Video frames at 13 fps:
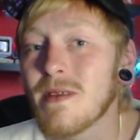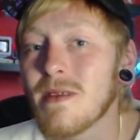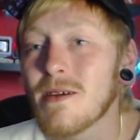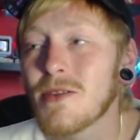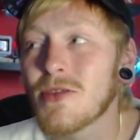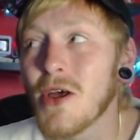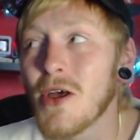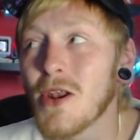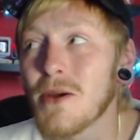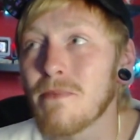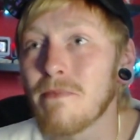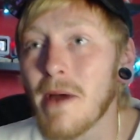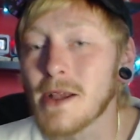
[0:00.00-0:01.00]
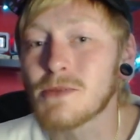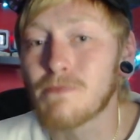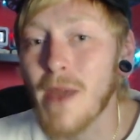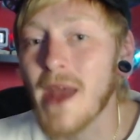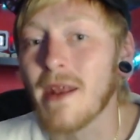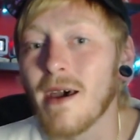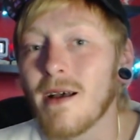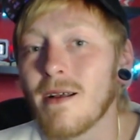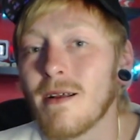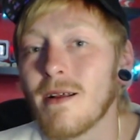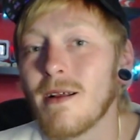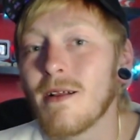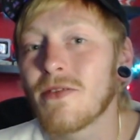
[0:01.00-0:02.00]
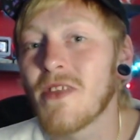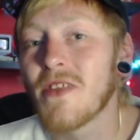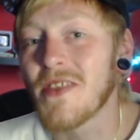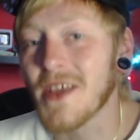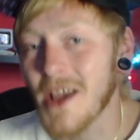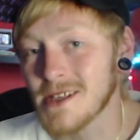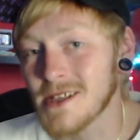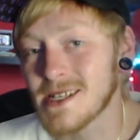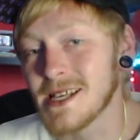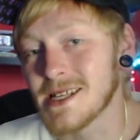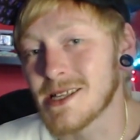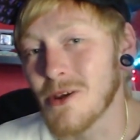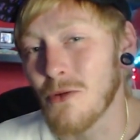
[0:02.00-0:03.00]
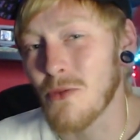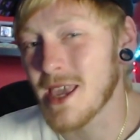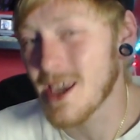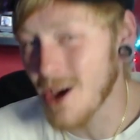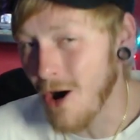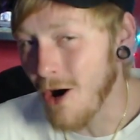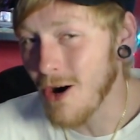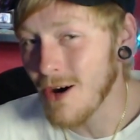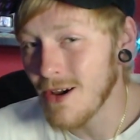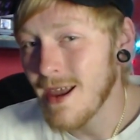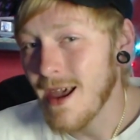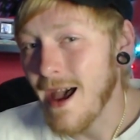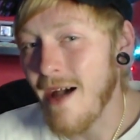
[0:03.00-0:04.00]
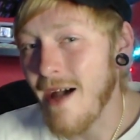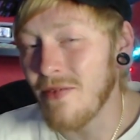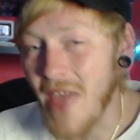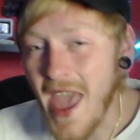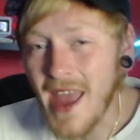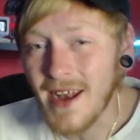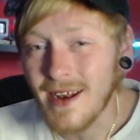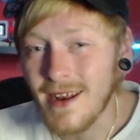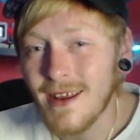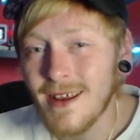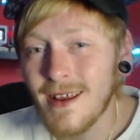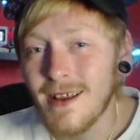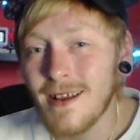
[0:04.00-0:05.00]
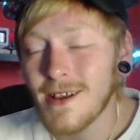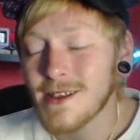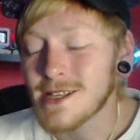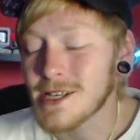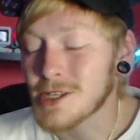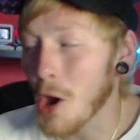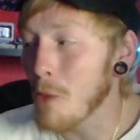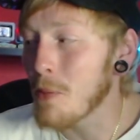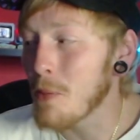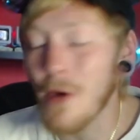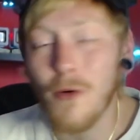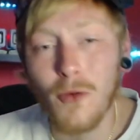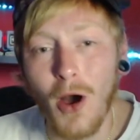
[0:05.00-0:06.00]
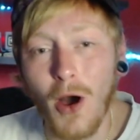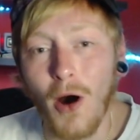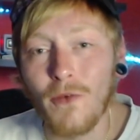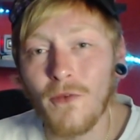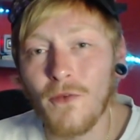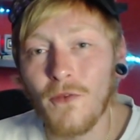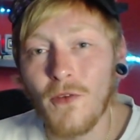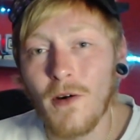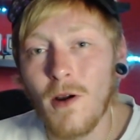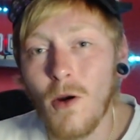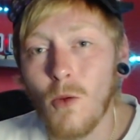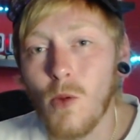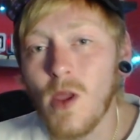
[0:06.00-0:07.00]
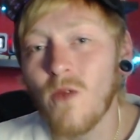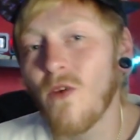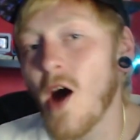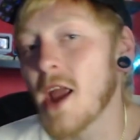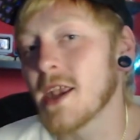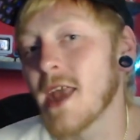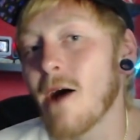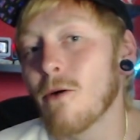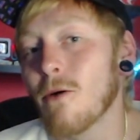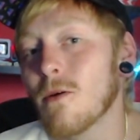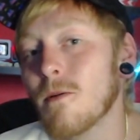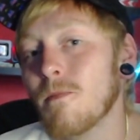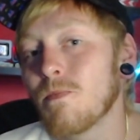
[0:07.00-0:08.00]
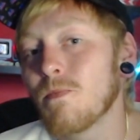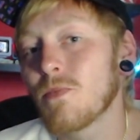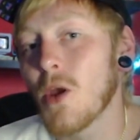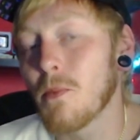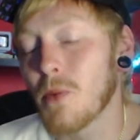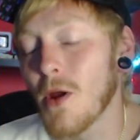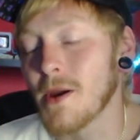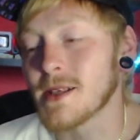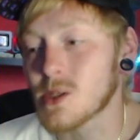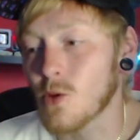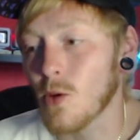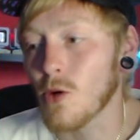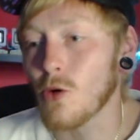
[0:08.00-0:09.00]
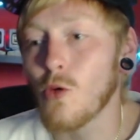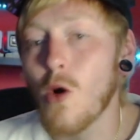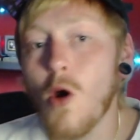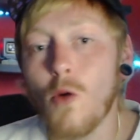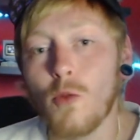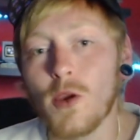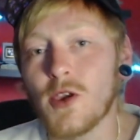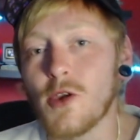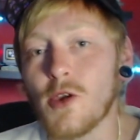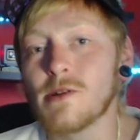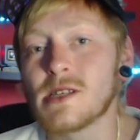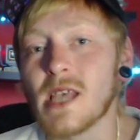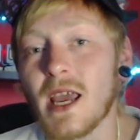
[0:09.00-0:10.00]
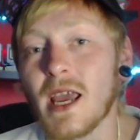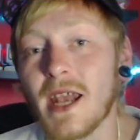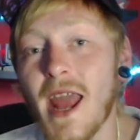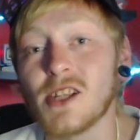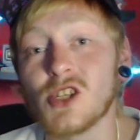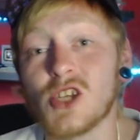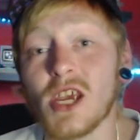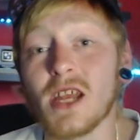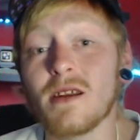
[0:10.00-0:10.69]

that look much better than the cutscenes that we got. And then, to top it all off, we find out that Blind Squirrel were using an engine